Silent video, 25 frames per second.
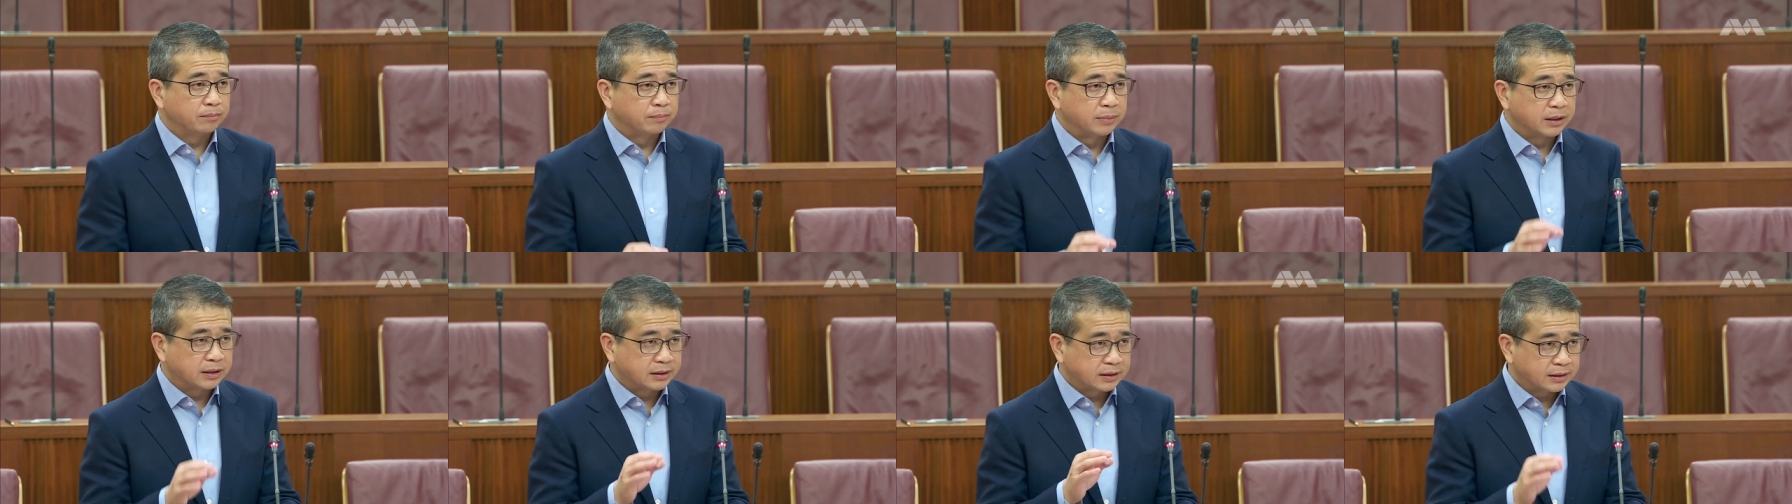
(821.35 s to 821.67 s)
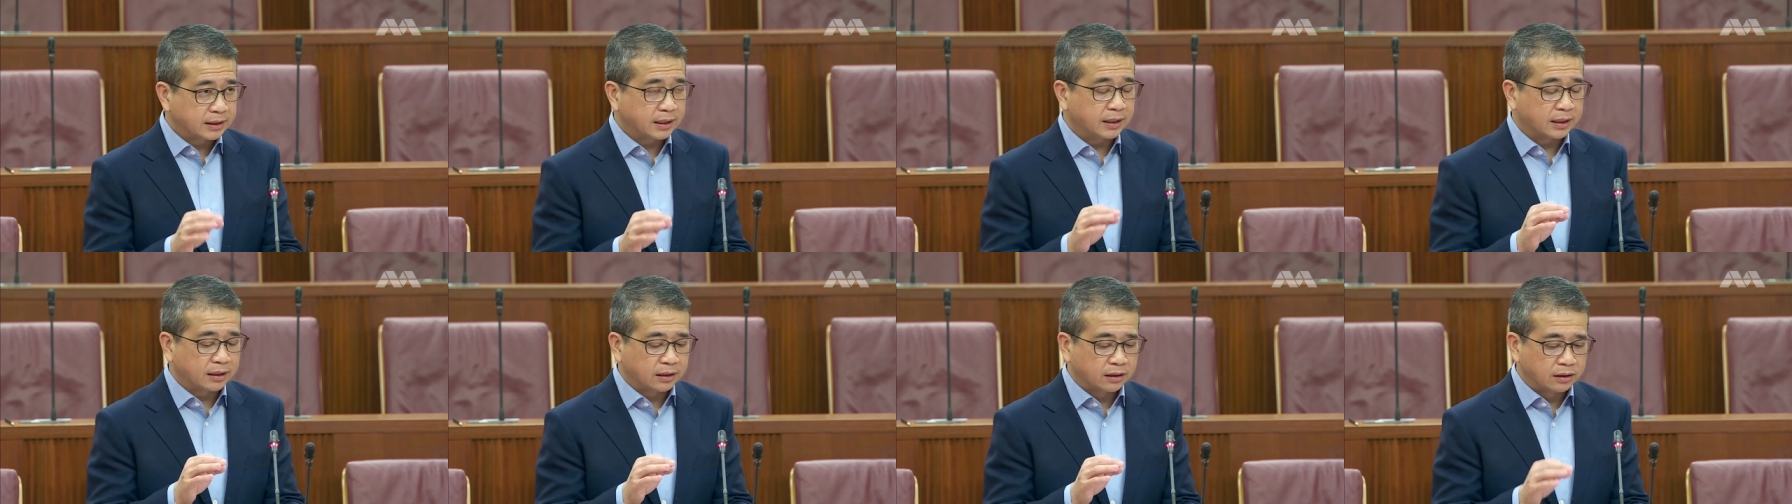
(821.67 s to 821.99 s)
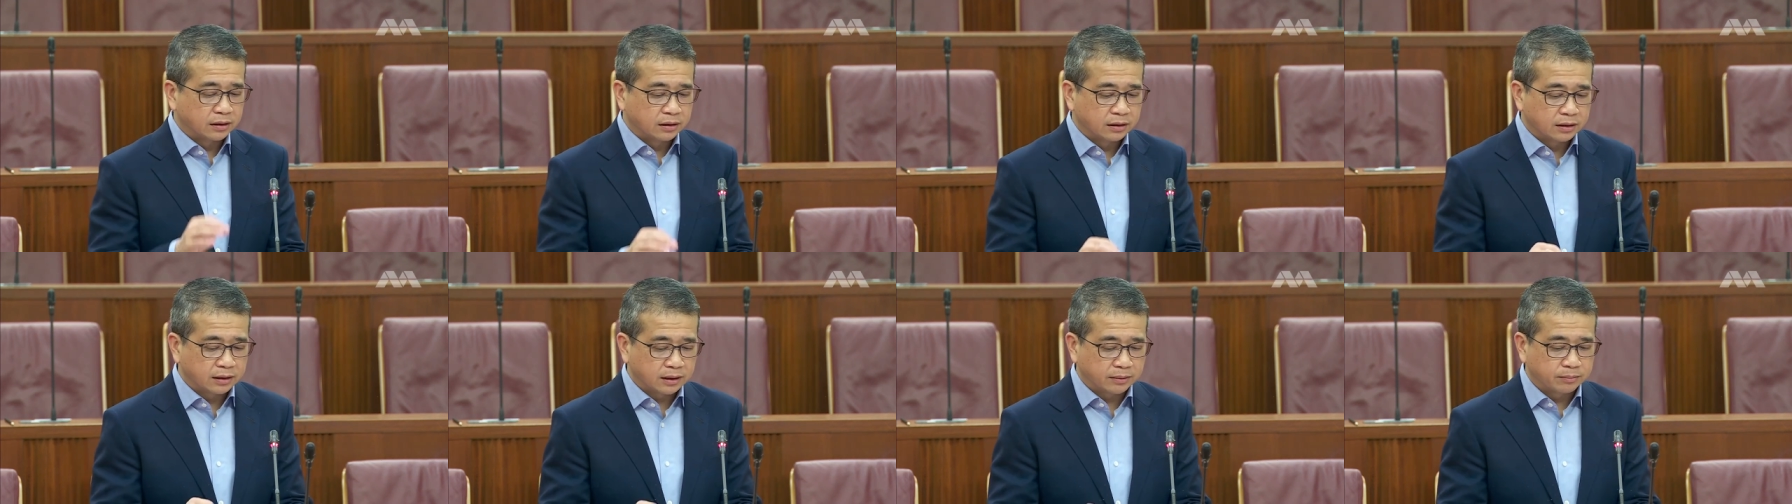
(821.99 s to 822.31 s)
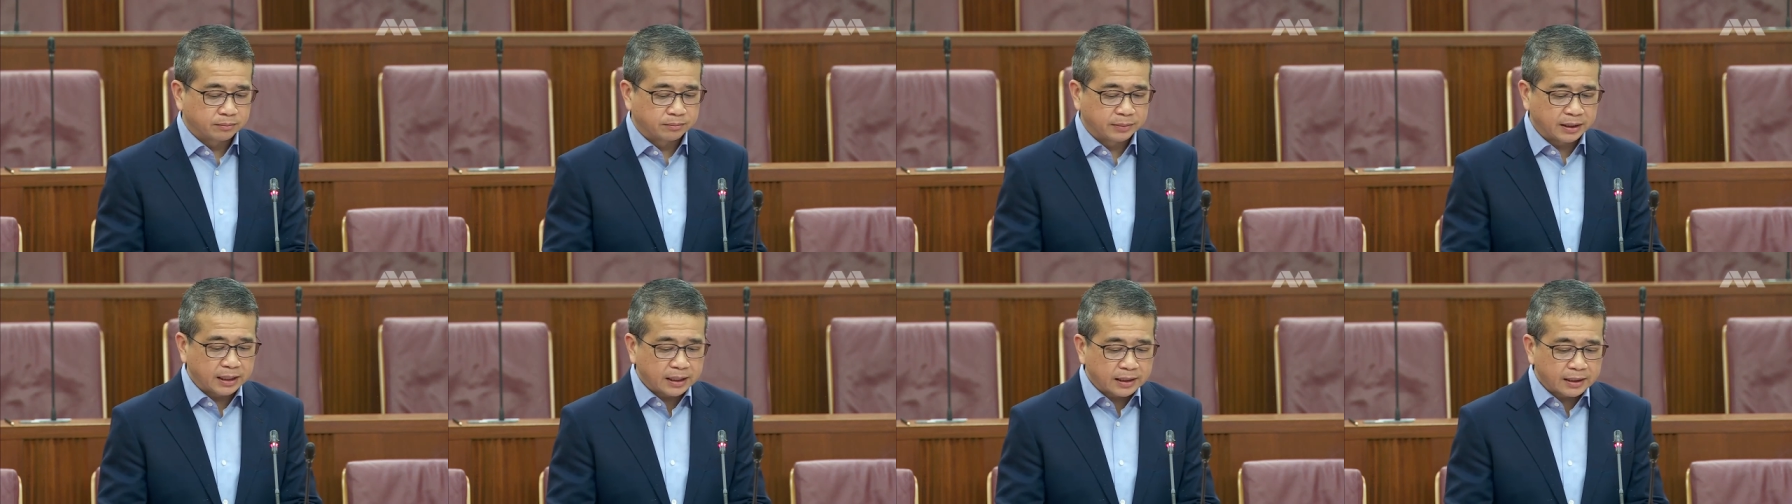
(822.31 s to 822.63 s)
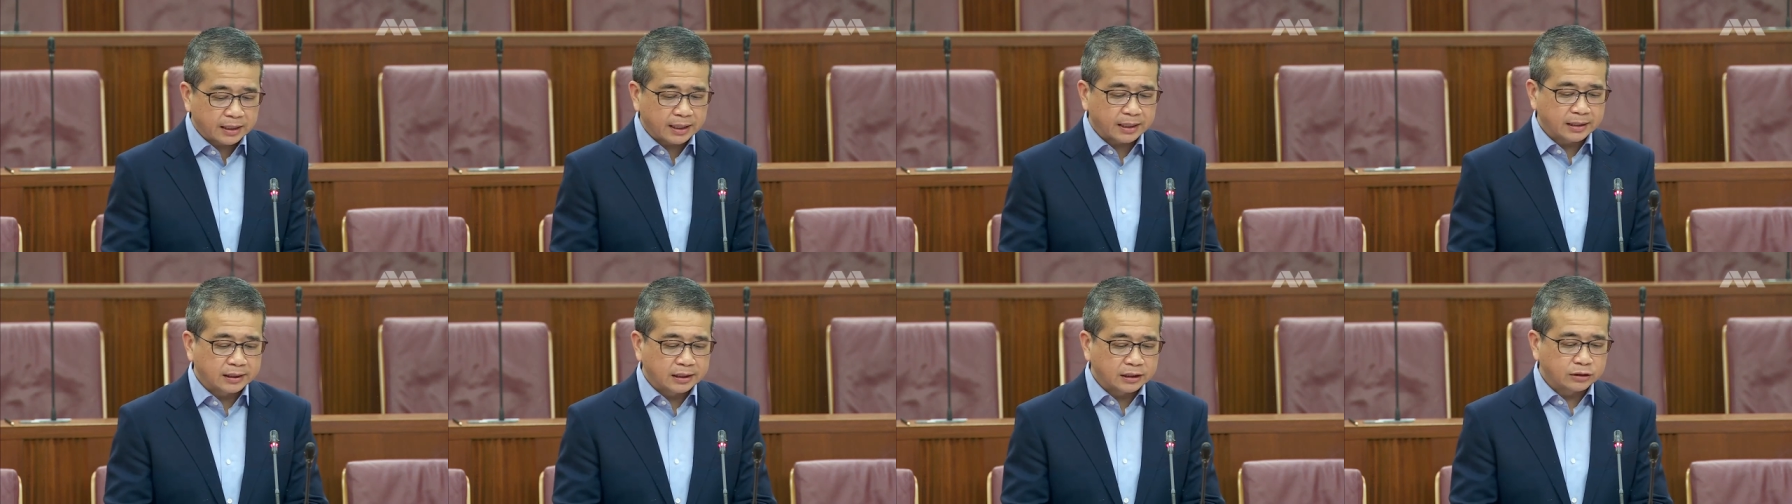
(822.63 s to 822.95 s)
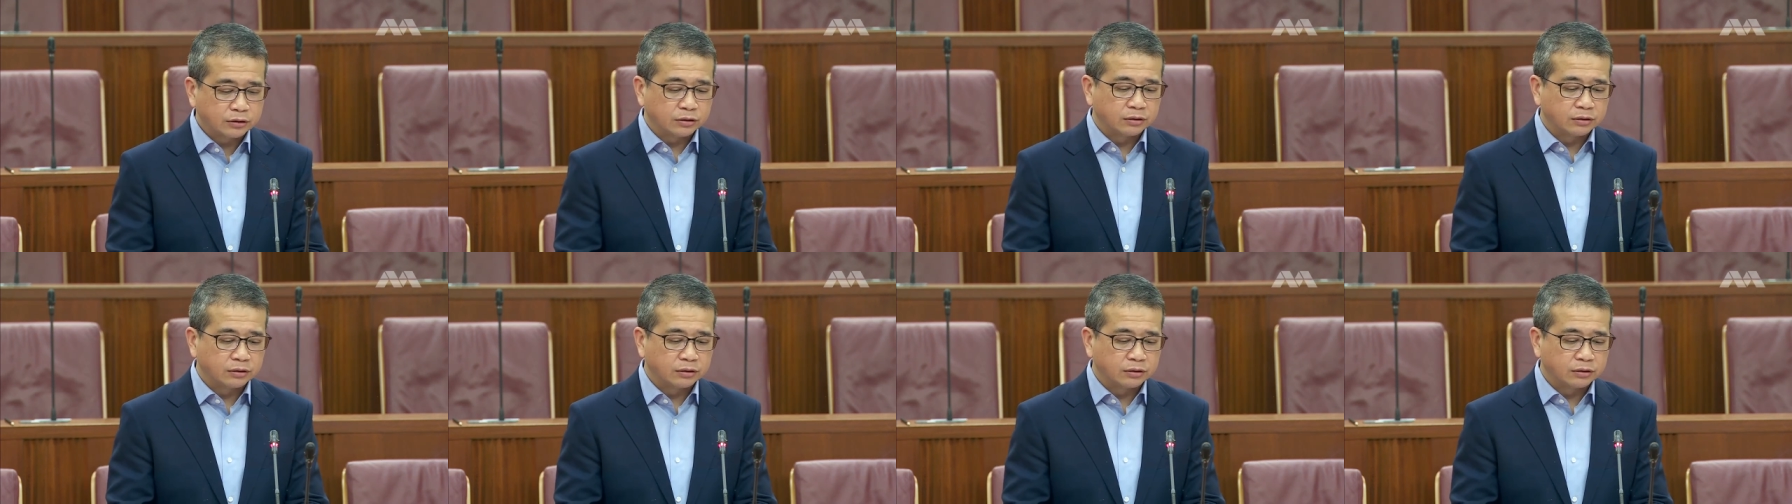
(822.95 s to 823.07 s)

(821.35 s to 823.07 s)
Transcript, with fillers: per se, be unlikely